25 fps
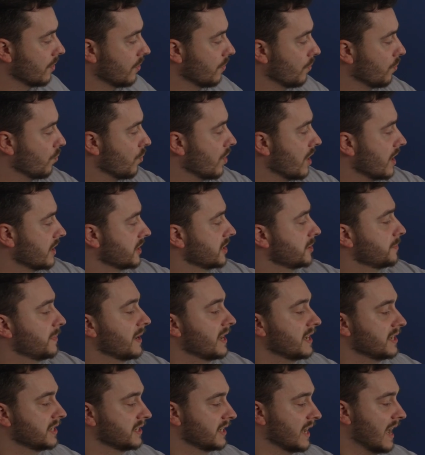
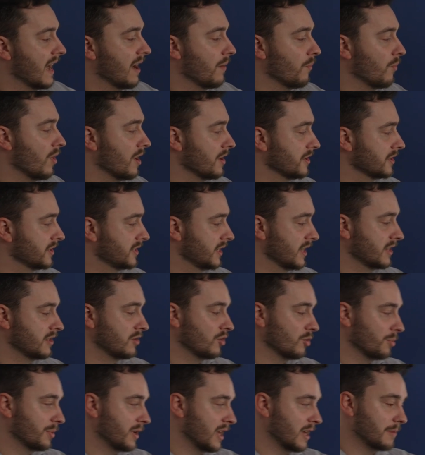workspace at once and
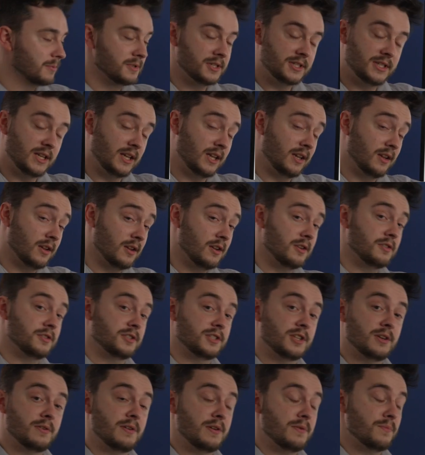you'll be able to see who's
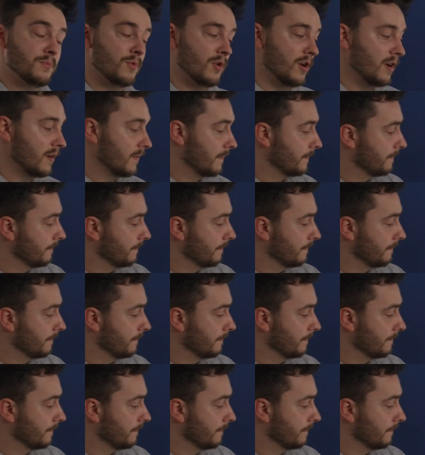doing what.